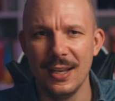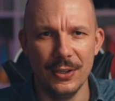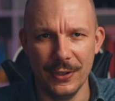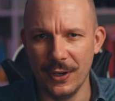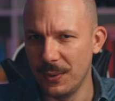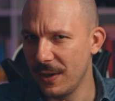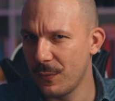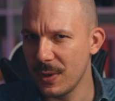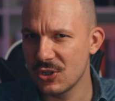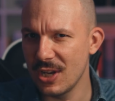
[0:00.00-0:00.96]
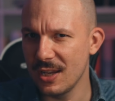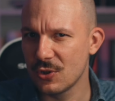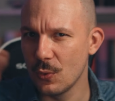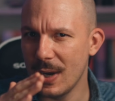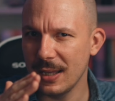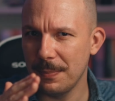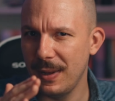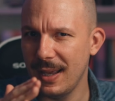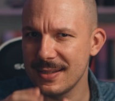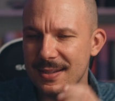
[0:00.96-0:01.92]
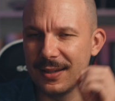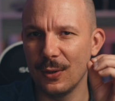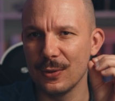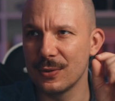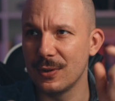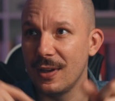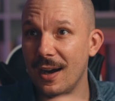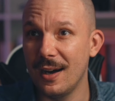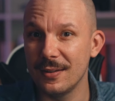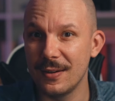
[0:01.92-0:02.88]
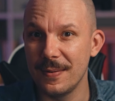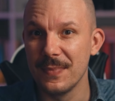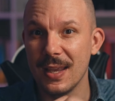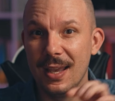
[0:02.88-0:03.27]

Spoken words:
No, if we change to one place, then also the other